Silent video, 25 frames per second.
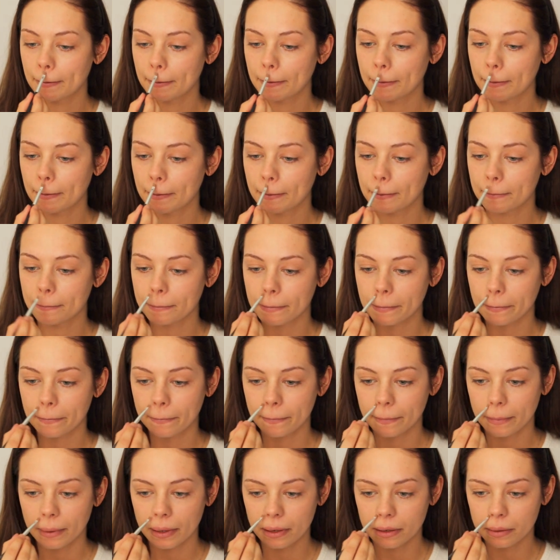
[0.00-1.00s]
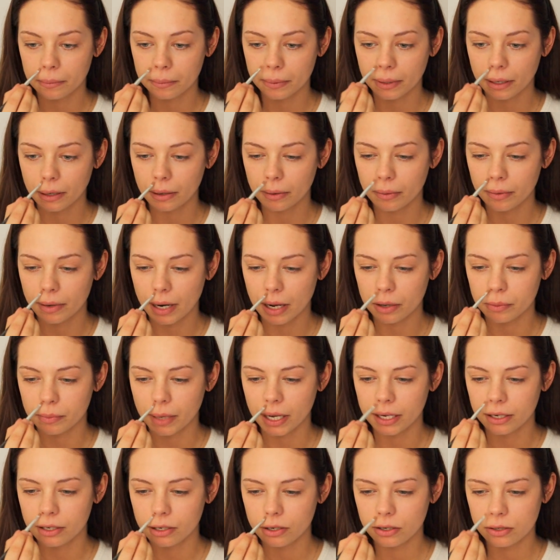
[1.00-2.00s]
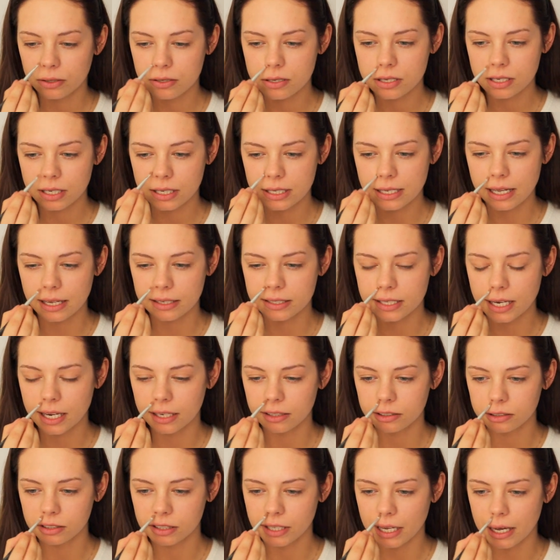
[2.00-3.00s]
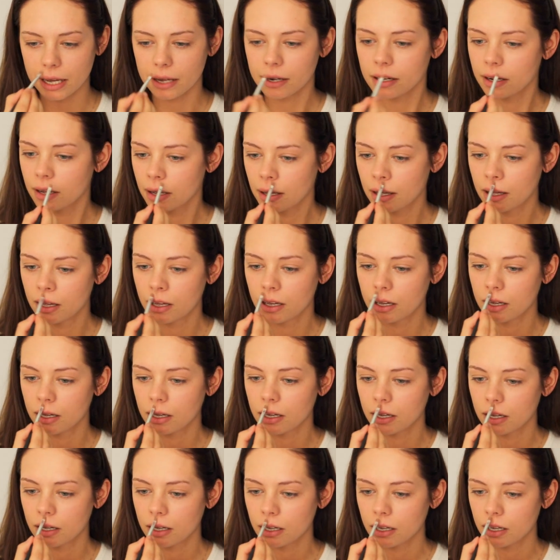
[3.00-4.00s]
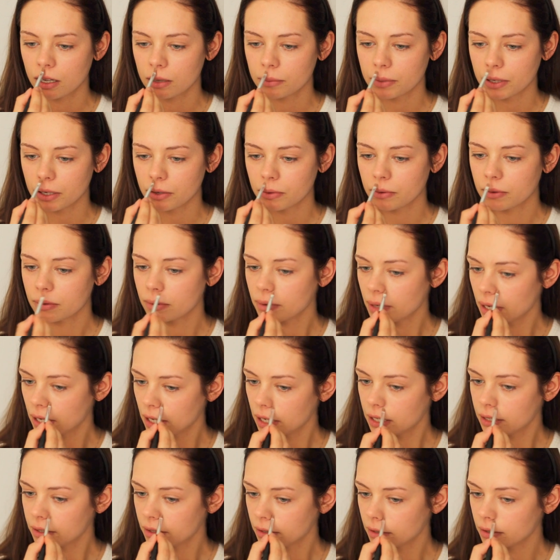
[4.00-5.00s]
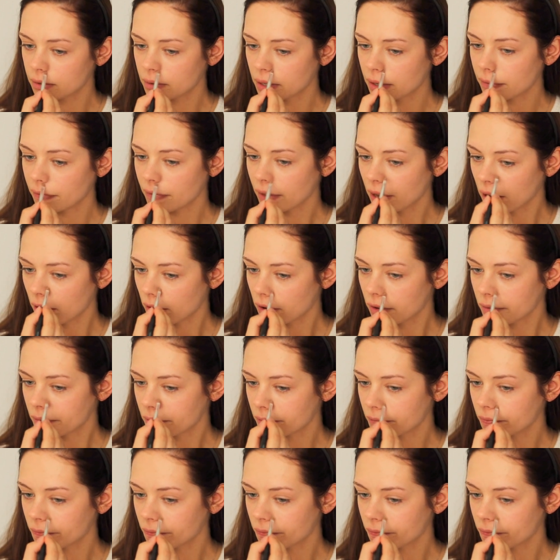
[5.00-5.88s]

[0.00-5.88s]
And a bit around my nose, because I tend to get a bit red right there.